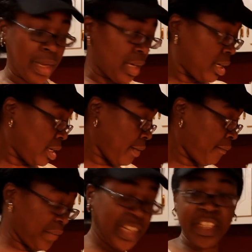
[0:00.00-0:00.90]
make
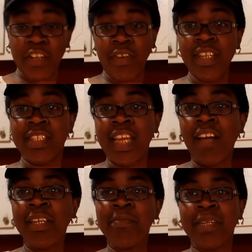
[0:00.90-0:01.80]
fish and grits y'all
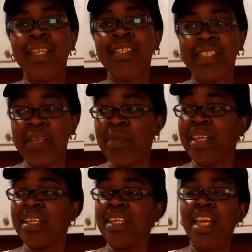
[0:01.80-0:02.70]
keep telling us to get
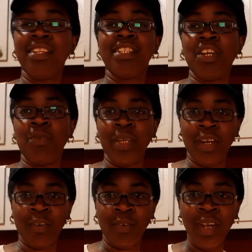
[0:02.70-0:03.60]
back in the kitchen so we
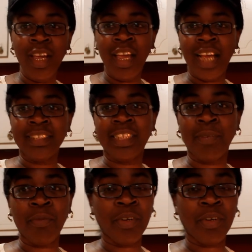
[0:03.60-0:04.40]
gonna i said i'm gonna